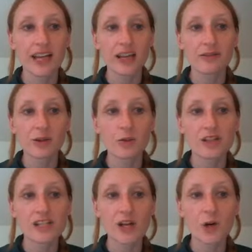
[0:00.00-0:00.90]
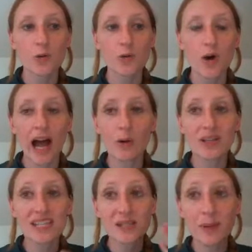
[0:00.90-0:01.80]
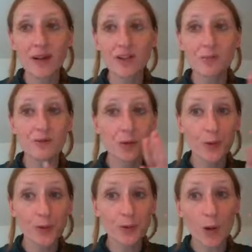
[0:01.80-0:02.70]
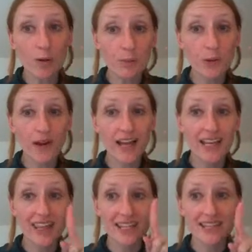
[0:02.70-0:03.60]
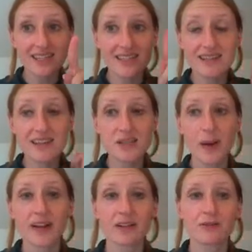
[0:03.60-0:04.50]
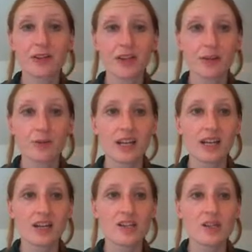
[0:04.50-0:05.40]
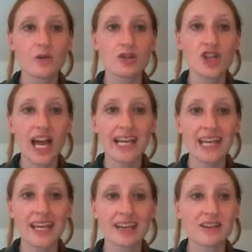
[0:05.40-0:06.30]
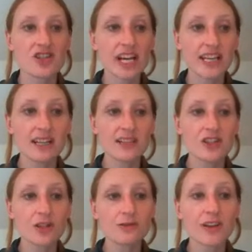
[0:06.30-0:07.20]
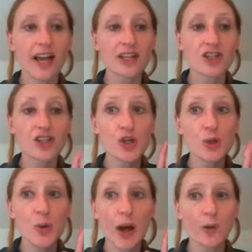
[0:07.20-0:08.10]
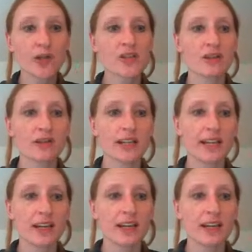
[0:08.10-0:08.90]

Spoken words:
If you want to know how it's spelled before you go abroad, this is the spelling for you. So, check-in. Check into your flight 2 hours early.